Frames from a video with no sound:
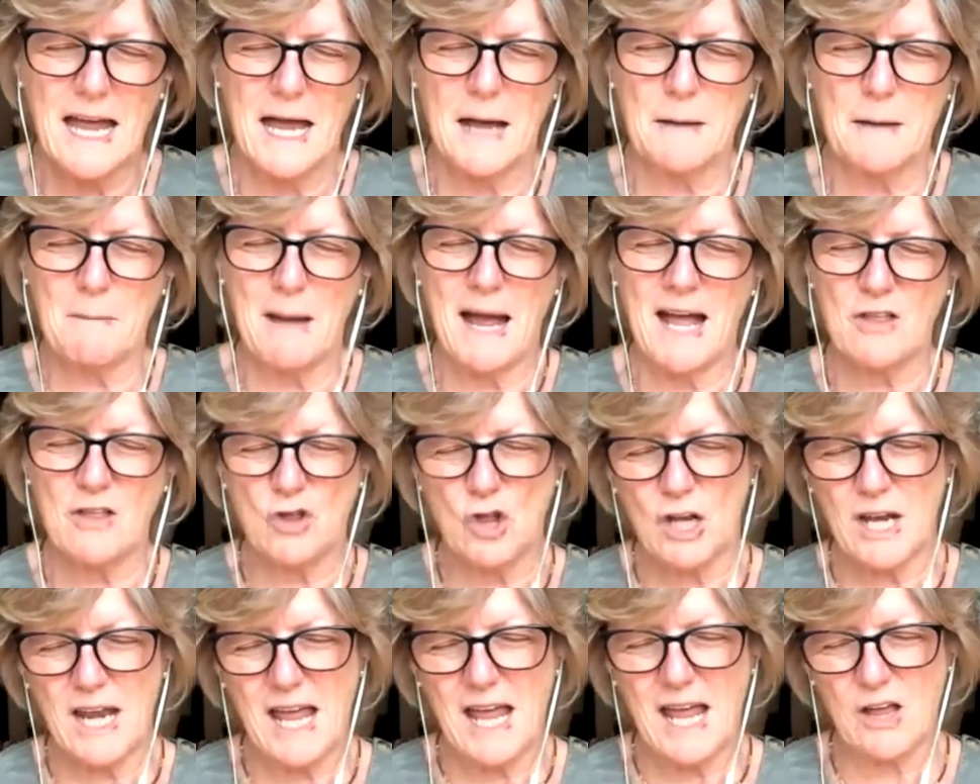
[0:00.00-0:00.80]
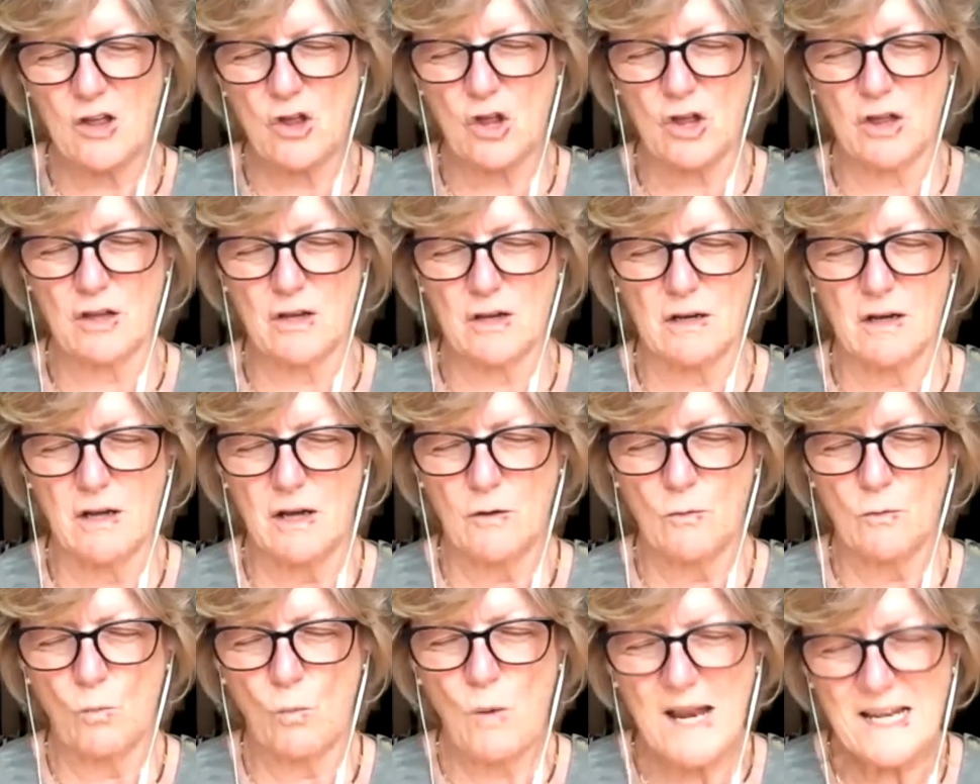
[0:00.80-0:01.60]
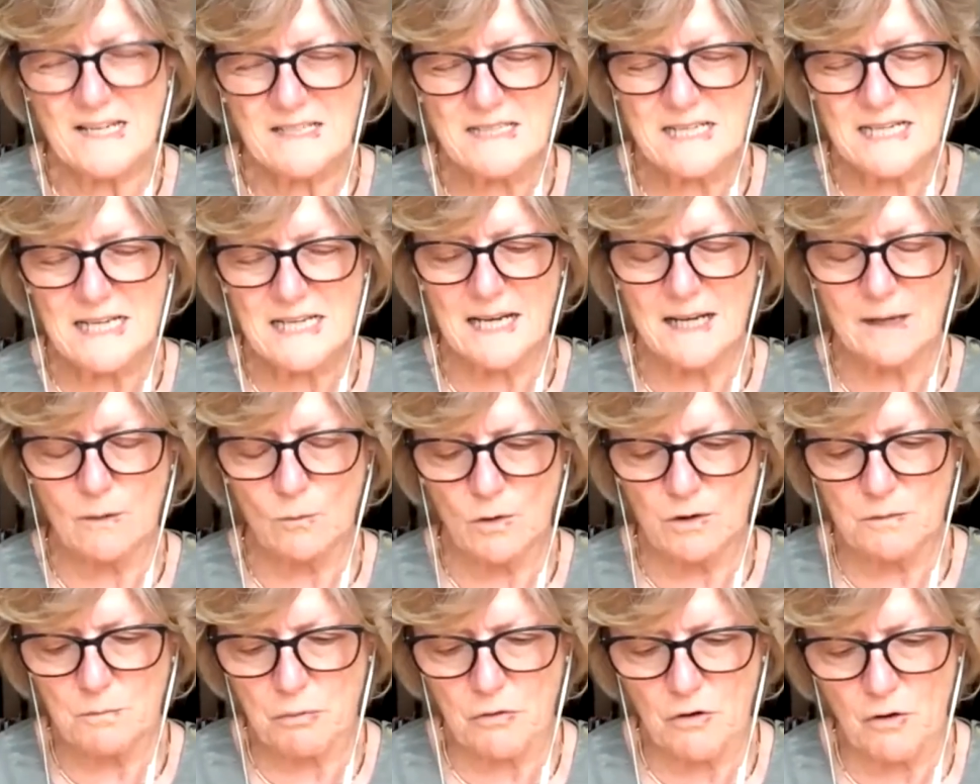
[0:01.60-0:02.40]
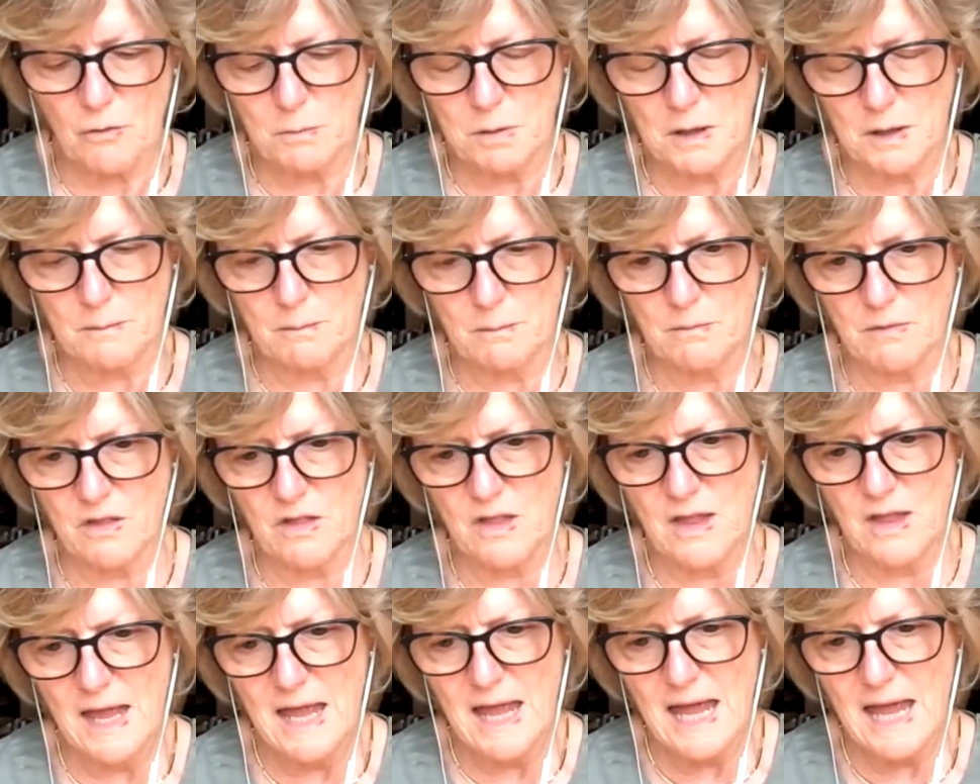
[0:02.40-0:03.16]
imagination when dealing with problems.